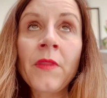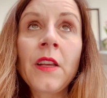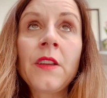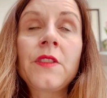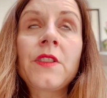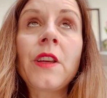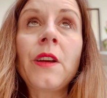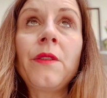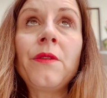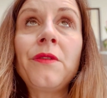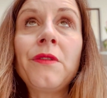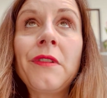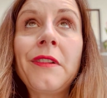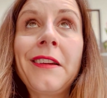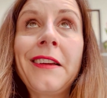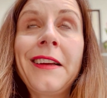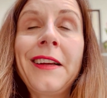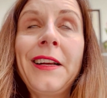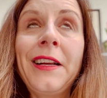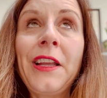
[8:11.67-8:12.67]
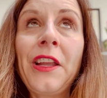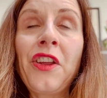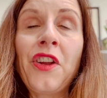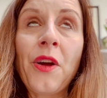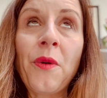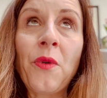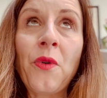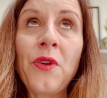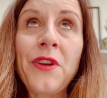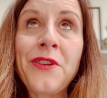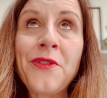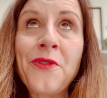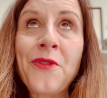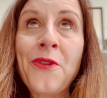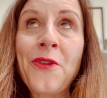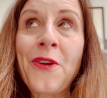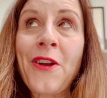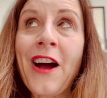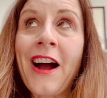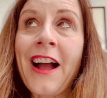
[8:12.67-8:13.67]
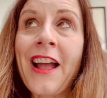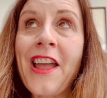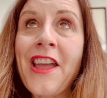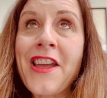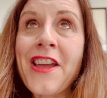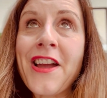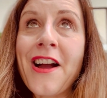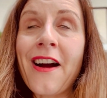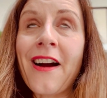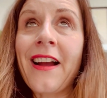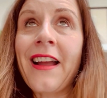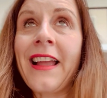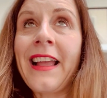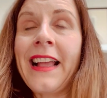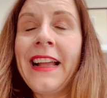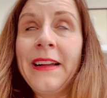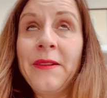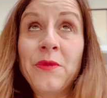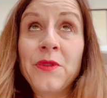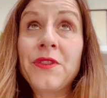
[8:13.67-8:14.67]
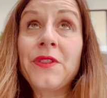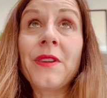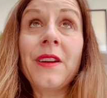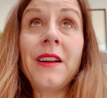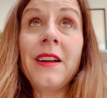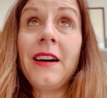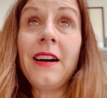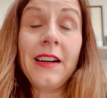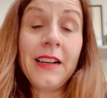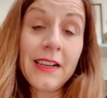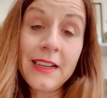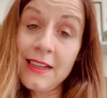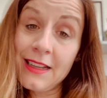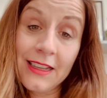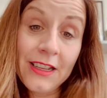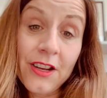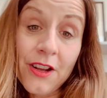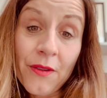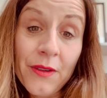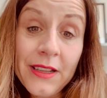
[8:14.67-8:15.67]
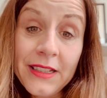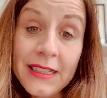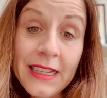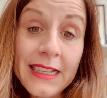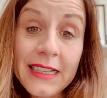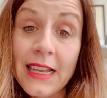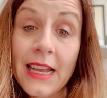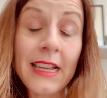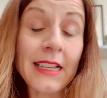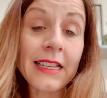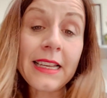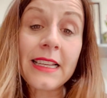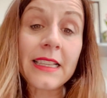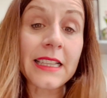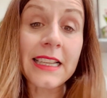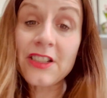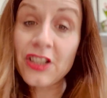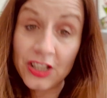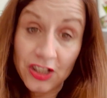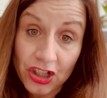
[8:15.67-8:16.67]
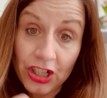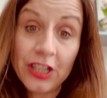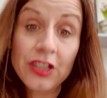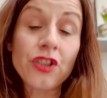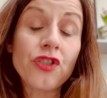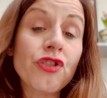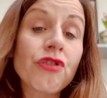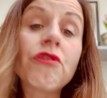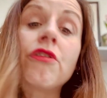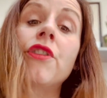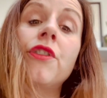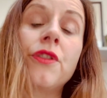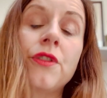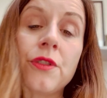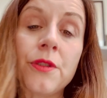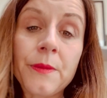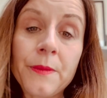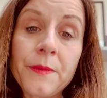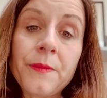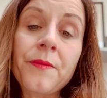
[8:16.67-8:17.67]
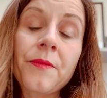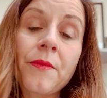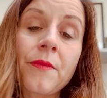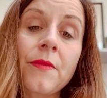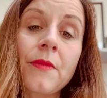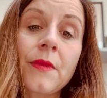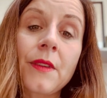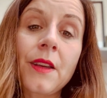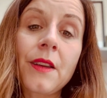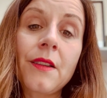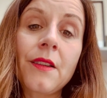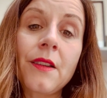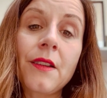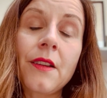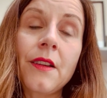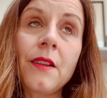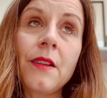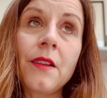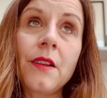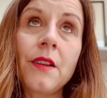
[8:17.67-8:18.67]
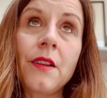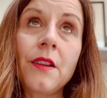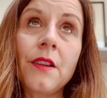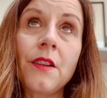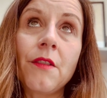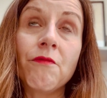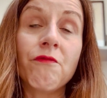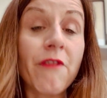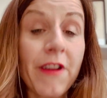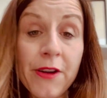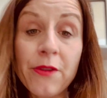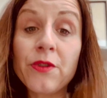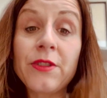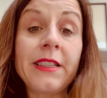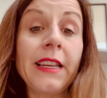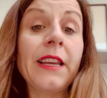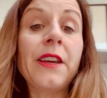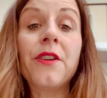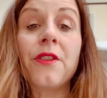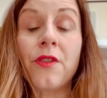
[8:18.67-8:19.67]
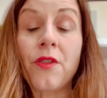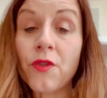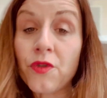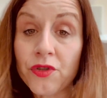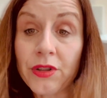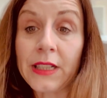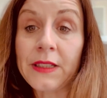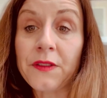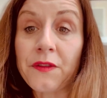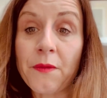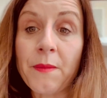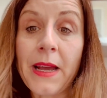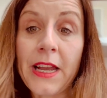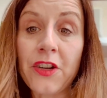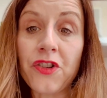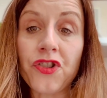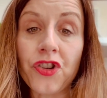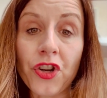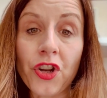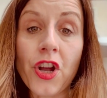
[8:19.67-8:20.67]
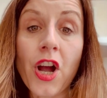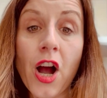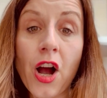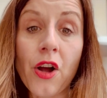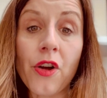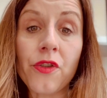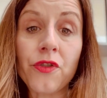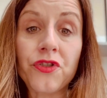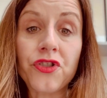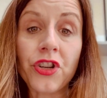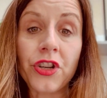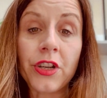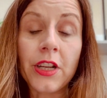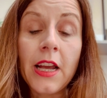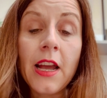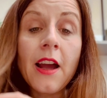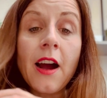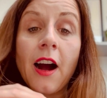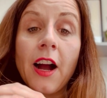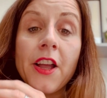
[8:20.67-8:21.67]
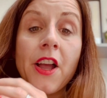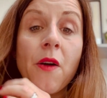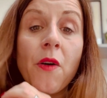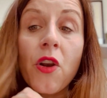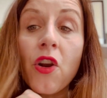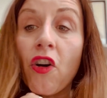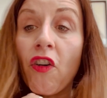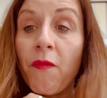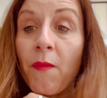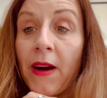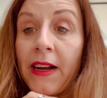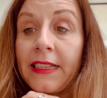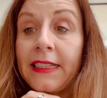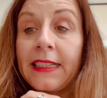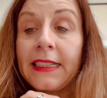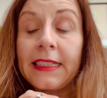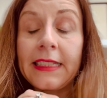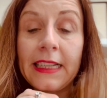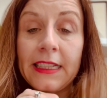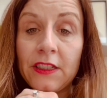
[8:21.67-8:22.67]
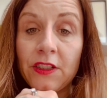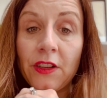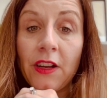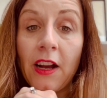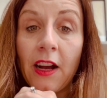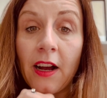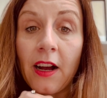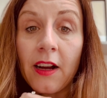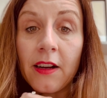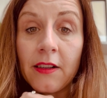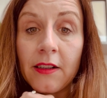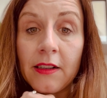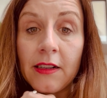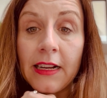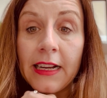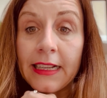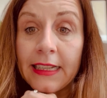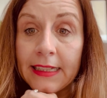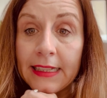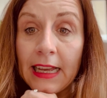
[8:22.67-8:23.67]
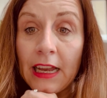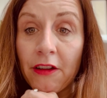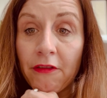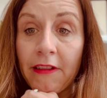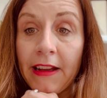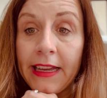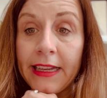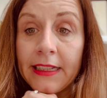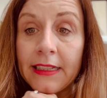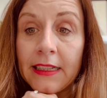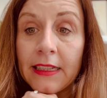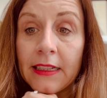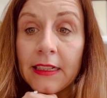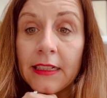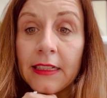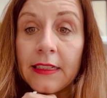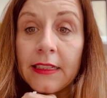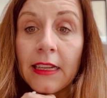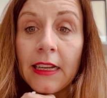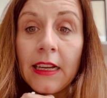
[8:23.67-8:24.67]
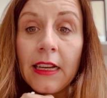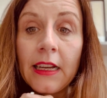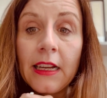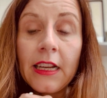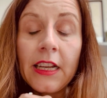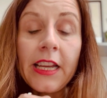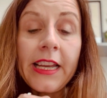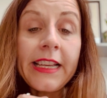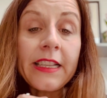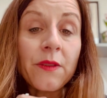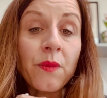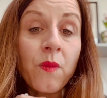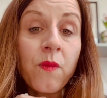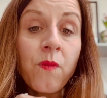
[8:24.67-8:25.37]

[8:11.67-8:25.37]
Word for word: So you know, all in all, I, it was, you know, it, it, it, she is a true, real deal transformation coach, and I owe a lot of my success to her accelerators. It's